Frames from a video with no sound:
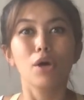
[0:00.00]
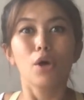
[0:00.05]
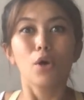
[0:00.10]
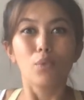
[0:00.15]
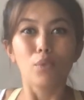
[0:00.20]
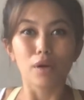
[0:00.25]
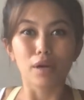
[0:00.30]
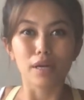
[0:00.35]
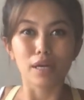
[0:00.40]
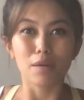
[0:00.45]

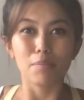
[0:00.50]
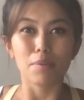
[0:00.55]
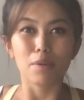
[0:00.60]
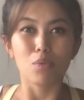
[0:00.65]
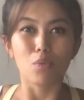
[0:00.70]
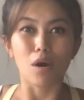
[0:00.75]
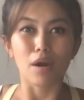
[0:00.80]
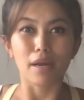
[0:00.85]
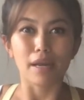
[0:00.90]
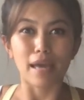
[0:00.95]
we're gonna be
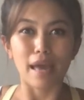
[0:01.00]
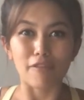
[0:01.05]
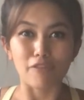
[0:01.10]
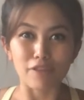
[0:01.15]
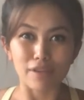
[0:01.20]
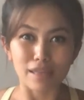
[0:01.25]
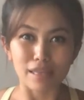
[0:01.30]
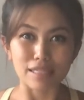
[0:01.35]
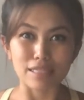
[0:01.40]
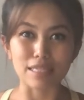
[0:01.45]
wanting
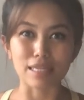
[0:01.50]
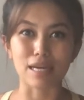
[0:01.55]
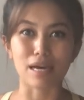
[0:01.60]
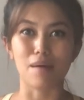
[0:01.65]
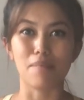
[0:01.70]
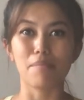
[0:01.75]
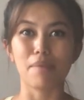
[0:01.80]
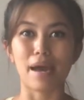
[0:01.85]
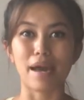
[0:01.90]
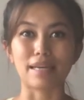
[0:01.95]
everything to
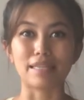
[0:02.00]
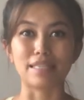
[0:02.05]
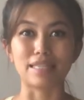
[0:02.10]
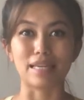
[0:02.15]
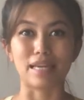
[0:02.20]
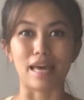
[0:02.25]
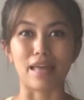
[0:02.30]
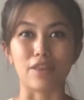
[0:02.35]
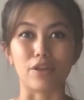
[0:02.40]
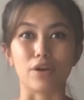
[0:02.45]
come back
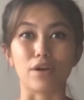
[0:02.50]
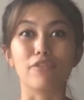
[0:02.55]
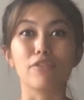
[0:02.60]
together.